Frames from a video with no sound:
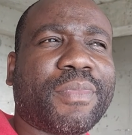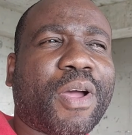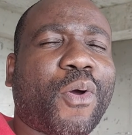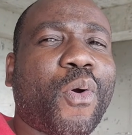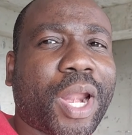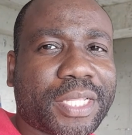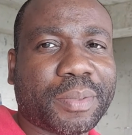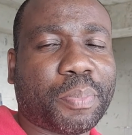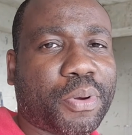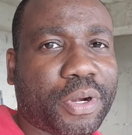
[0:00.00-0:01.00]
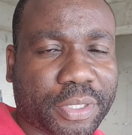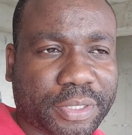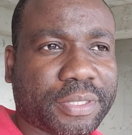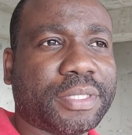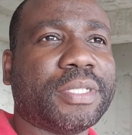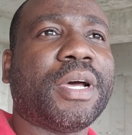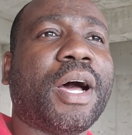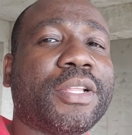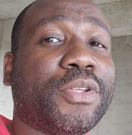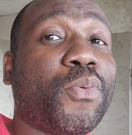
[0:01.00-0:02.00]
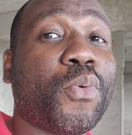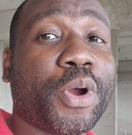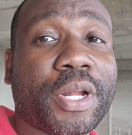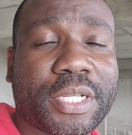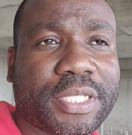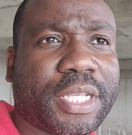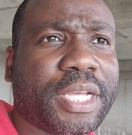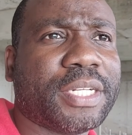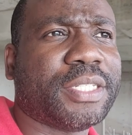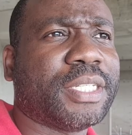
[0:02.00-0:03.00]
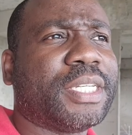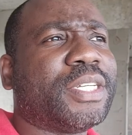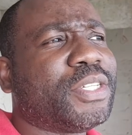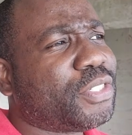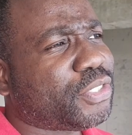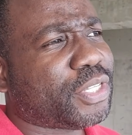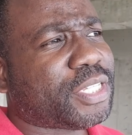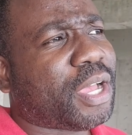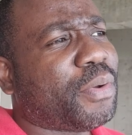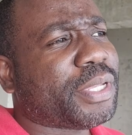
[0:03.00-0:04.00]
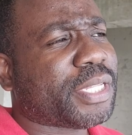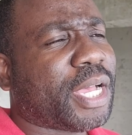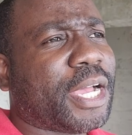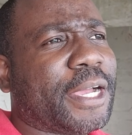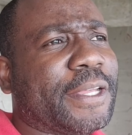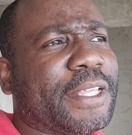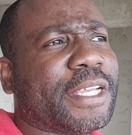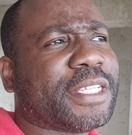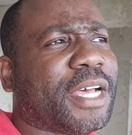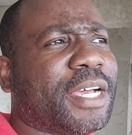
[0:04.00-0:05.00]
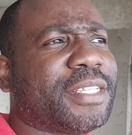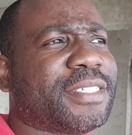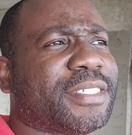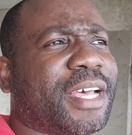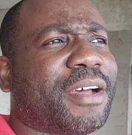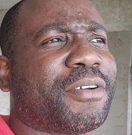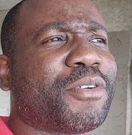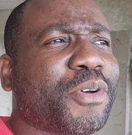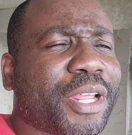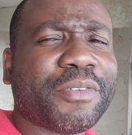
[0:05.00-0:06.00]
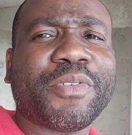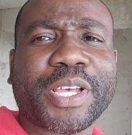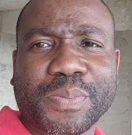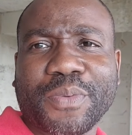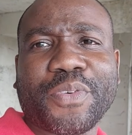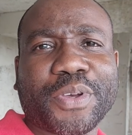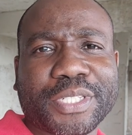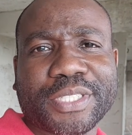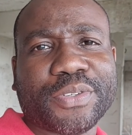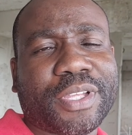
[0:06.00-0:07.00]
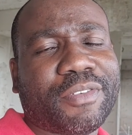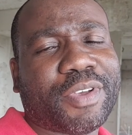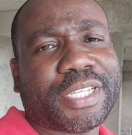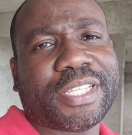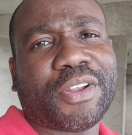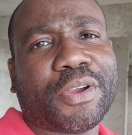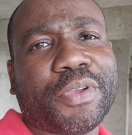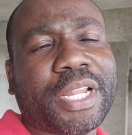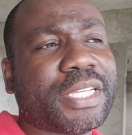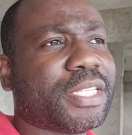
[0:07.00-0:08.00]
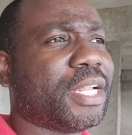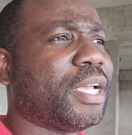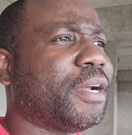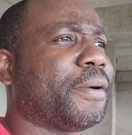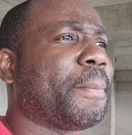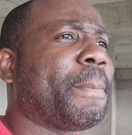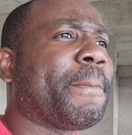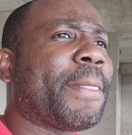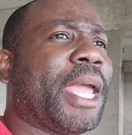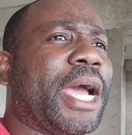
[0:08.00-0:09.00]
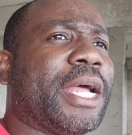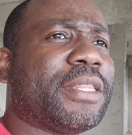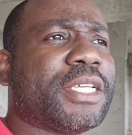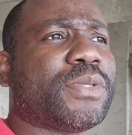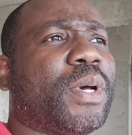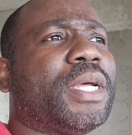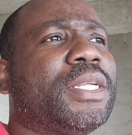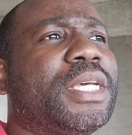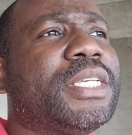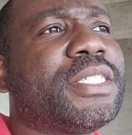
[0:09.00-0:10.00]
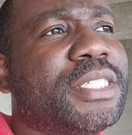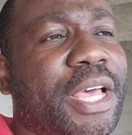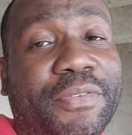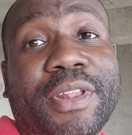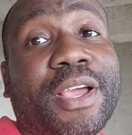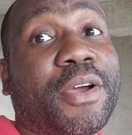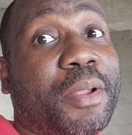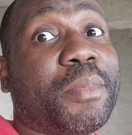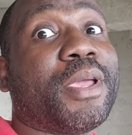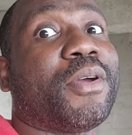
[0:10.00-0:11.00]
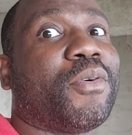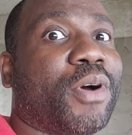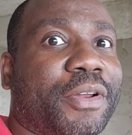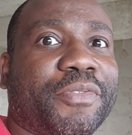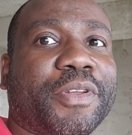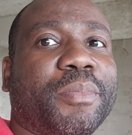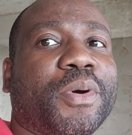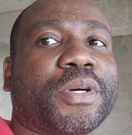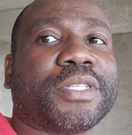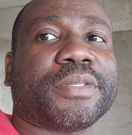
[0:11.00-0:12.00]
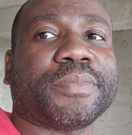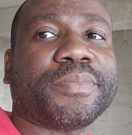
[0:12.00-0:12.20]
quality product on the world stage. So it's always, I think it's a good investment for us to invest in our real estate here. And this one is definitely going to be one for the books.